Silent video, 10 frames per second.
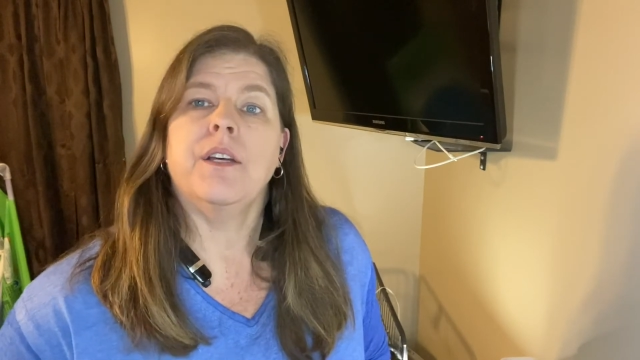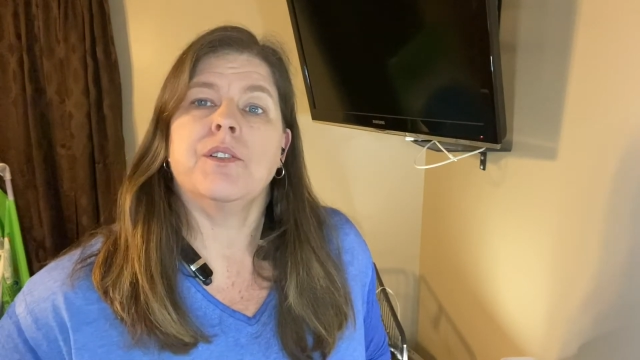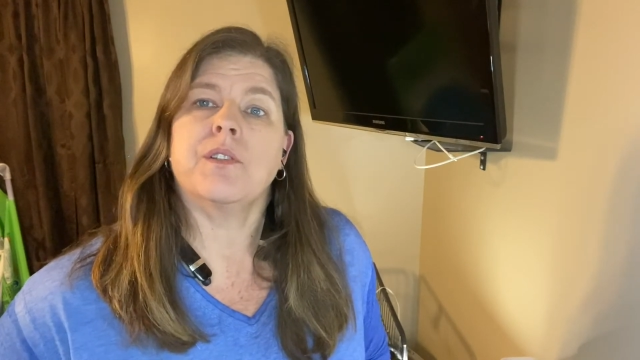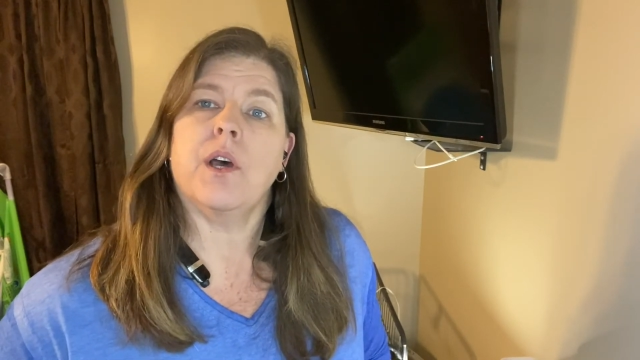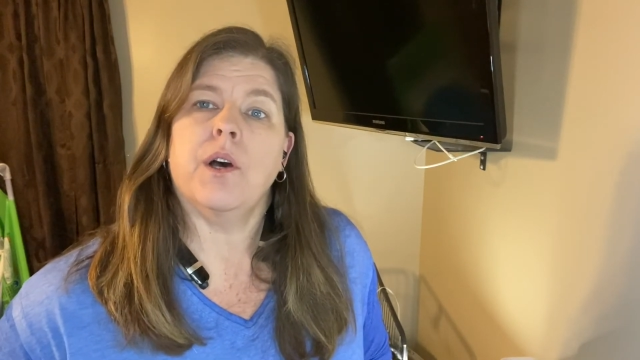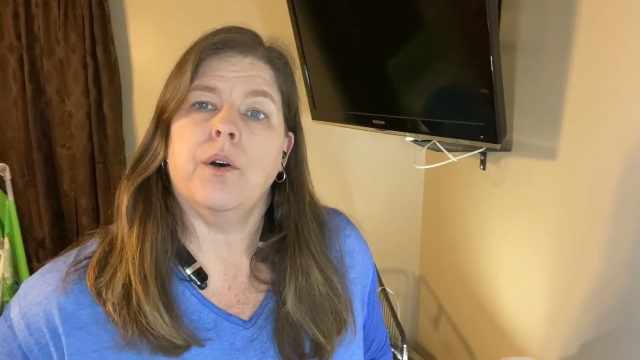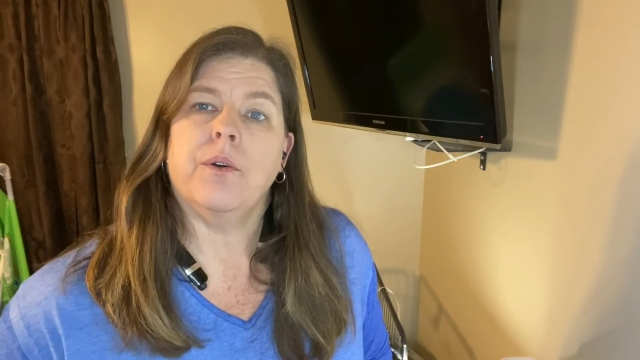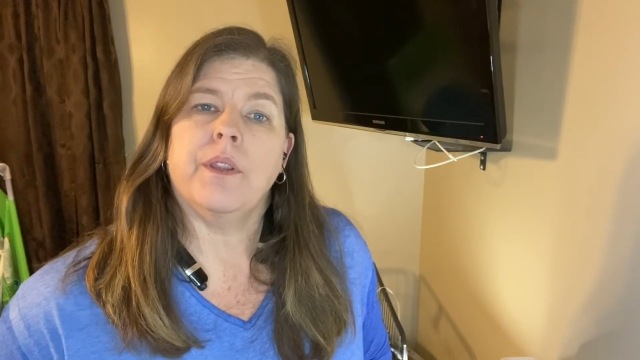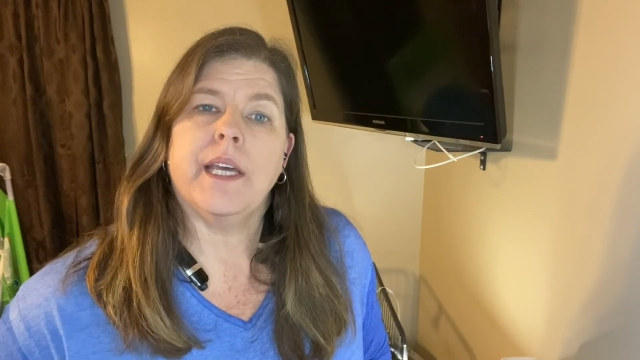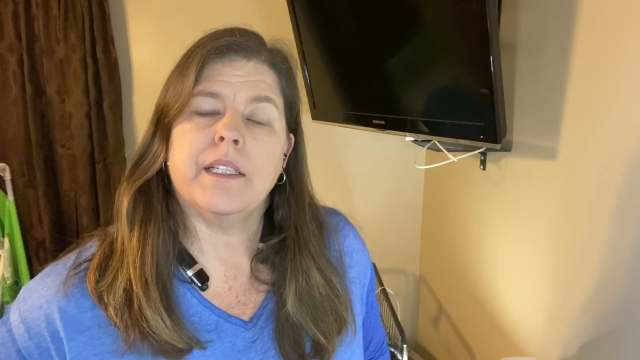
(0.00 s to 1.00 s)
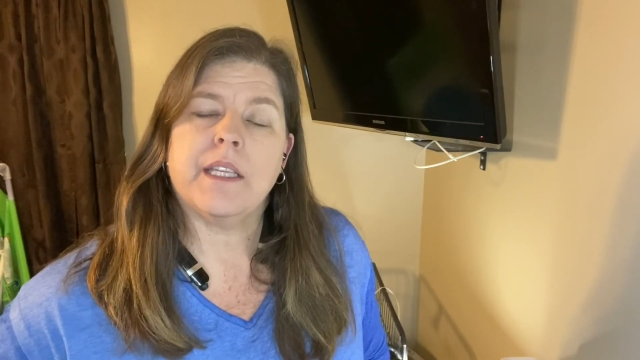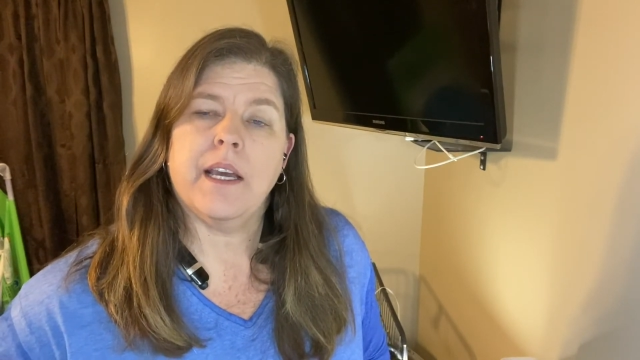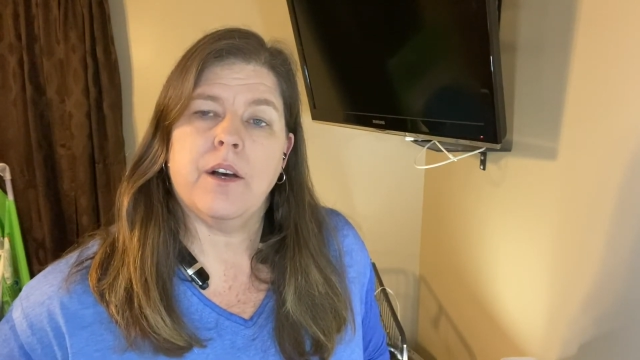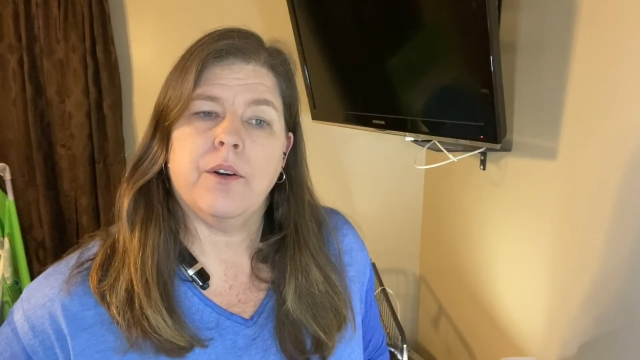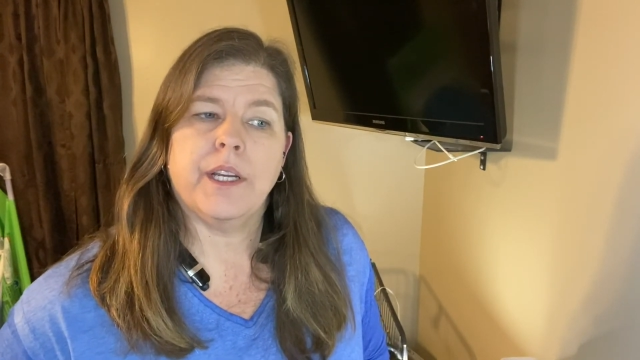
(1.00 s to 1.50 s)
So that's
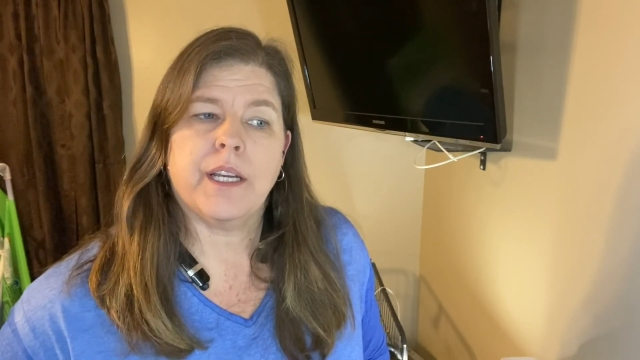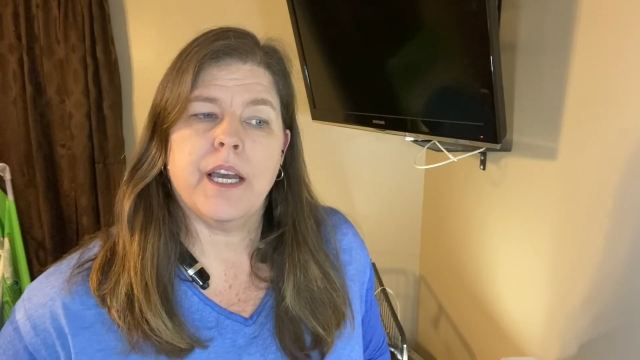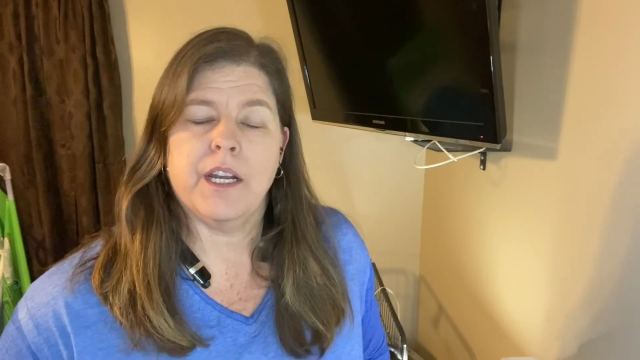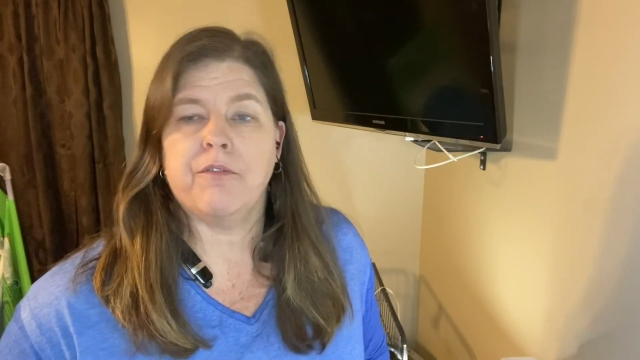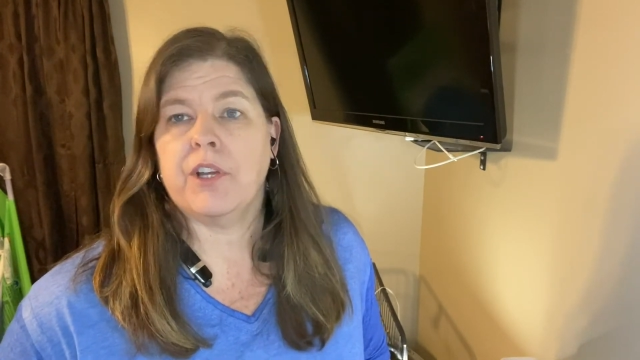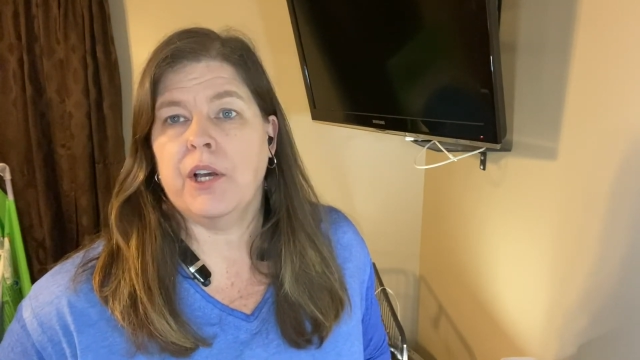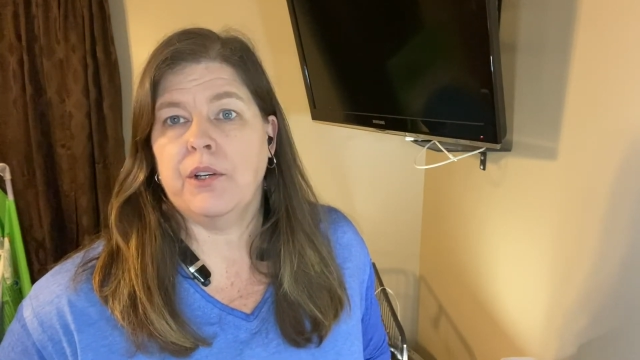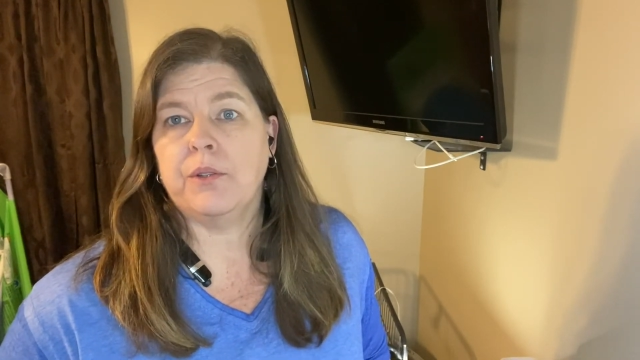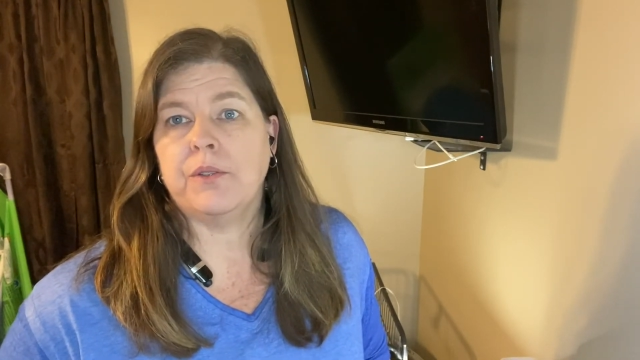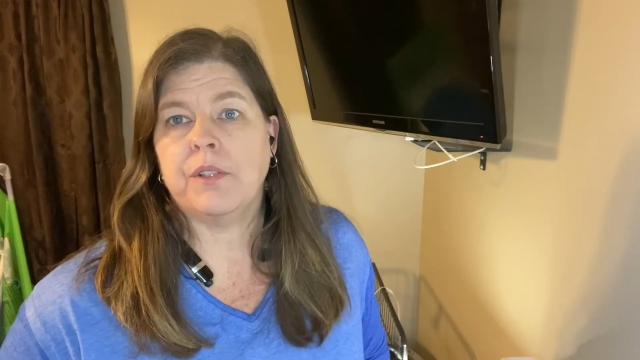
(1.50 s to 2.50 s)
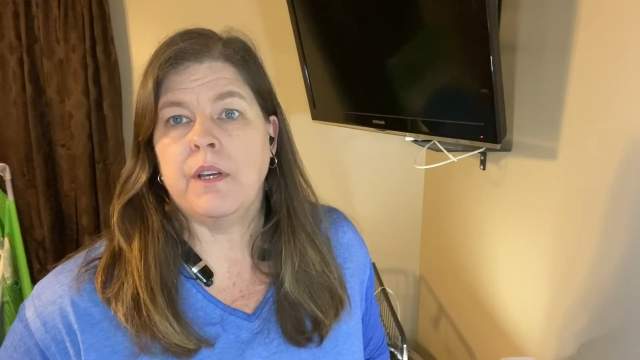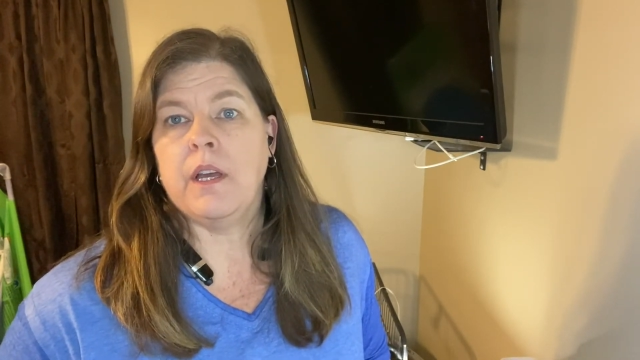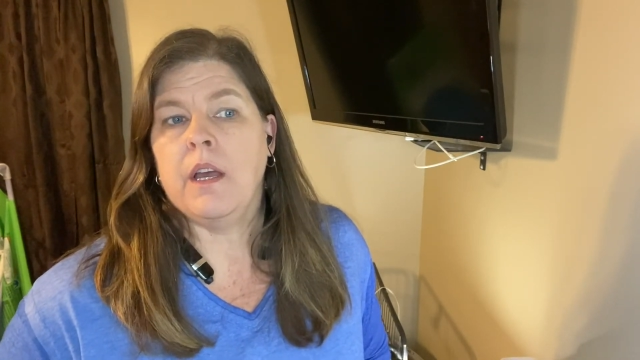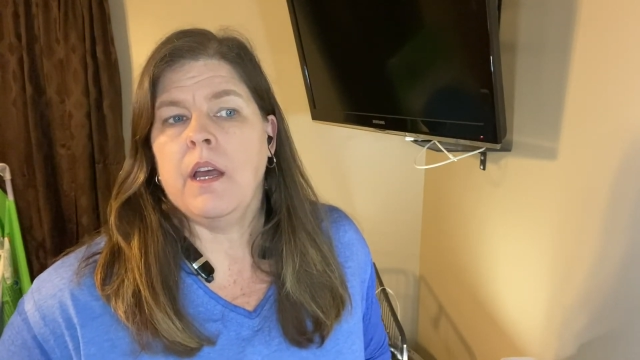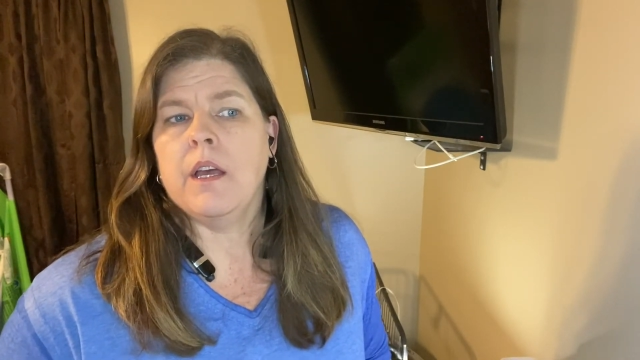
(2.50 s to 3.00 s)
how it kind of goes.
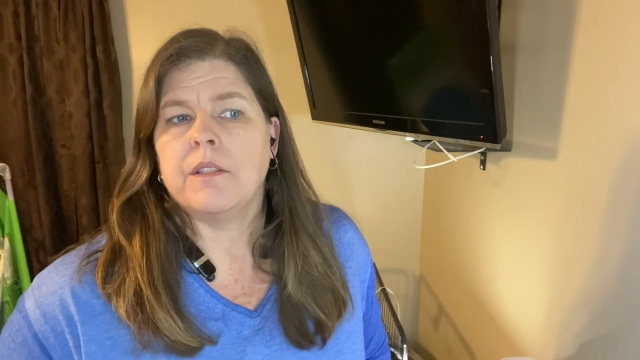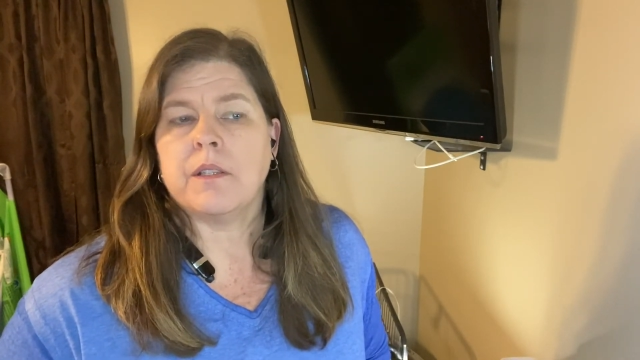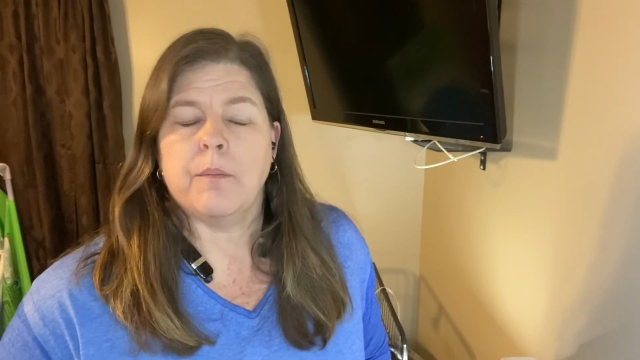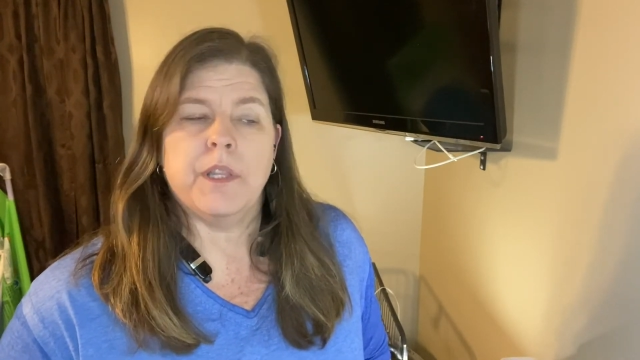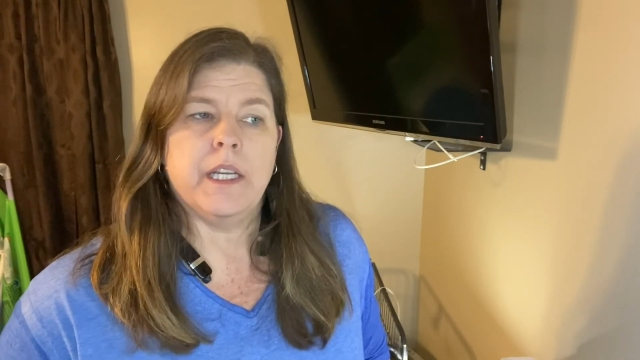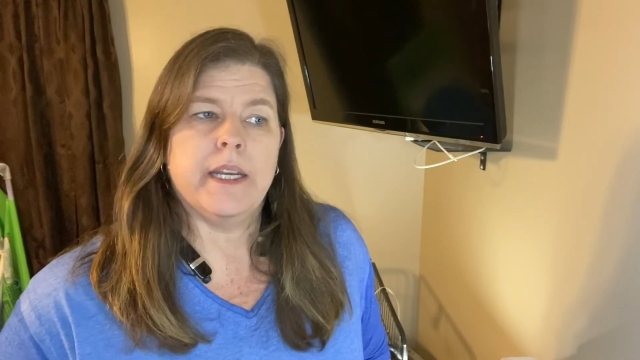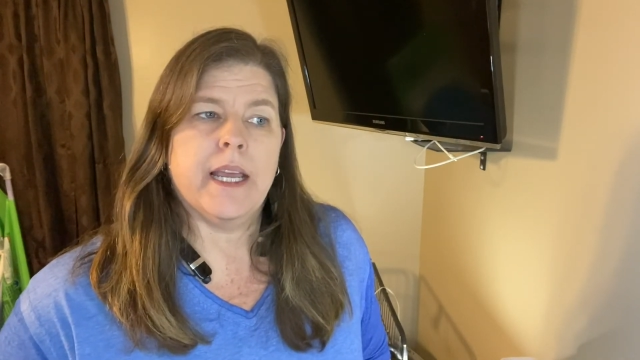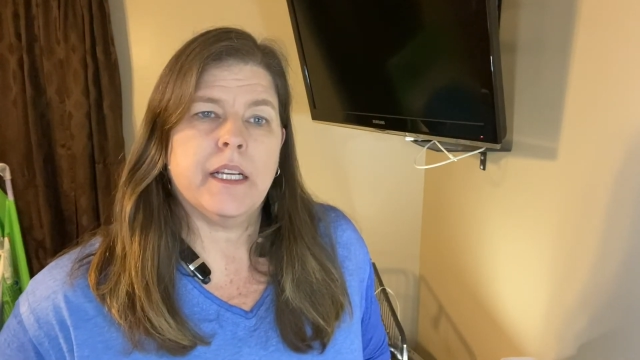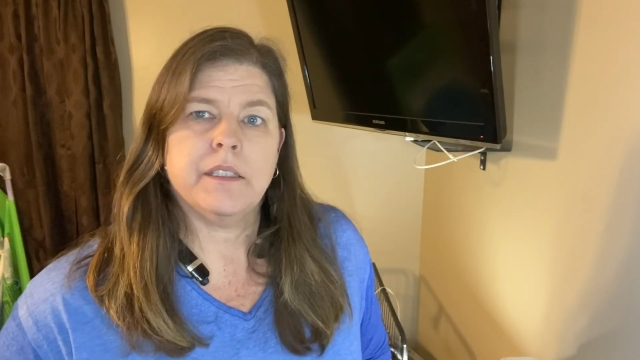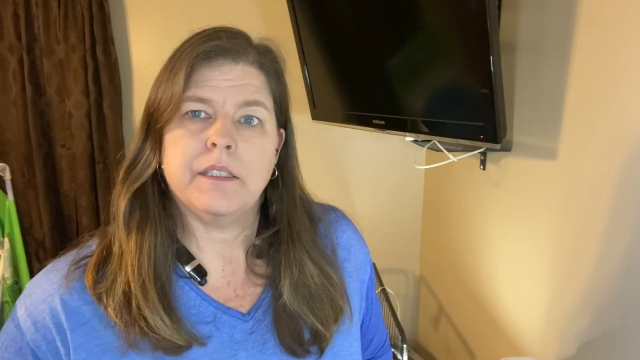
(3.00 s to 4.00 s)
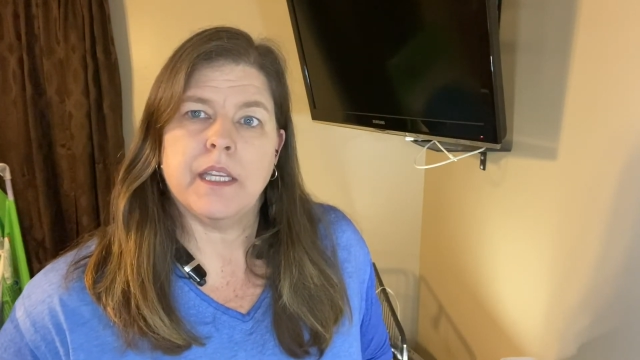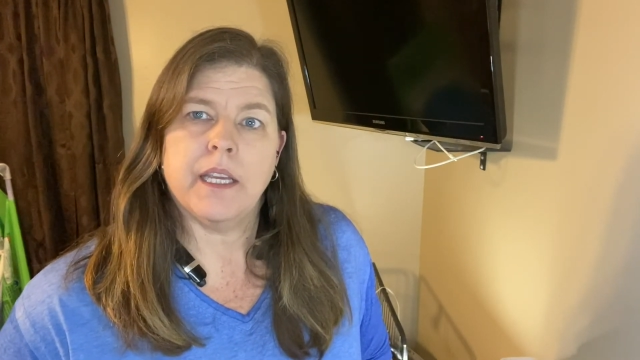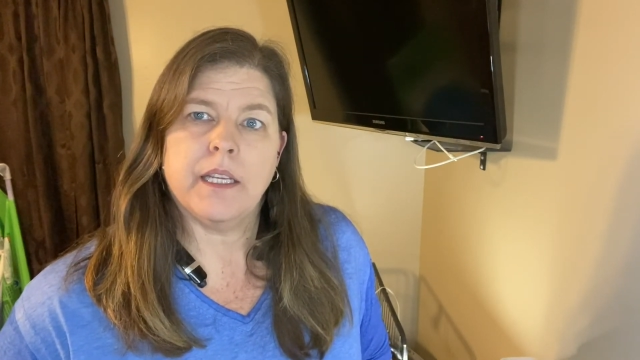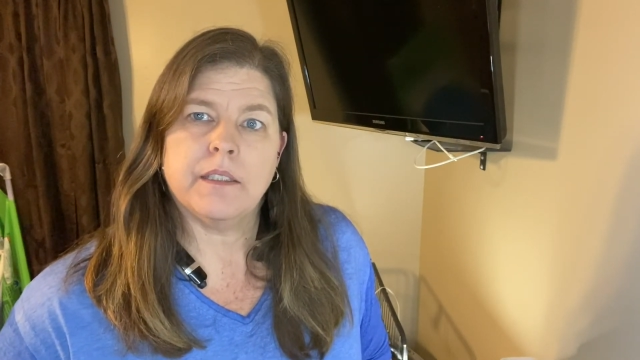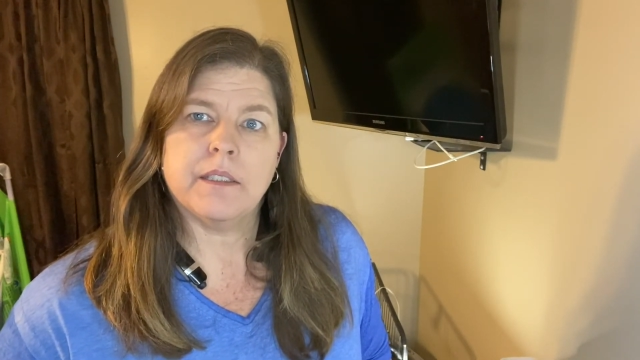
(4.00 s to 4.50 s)
Some of the next things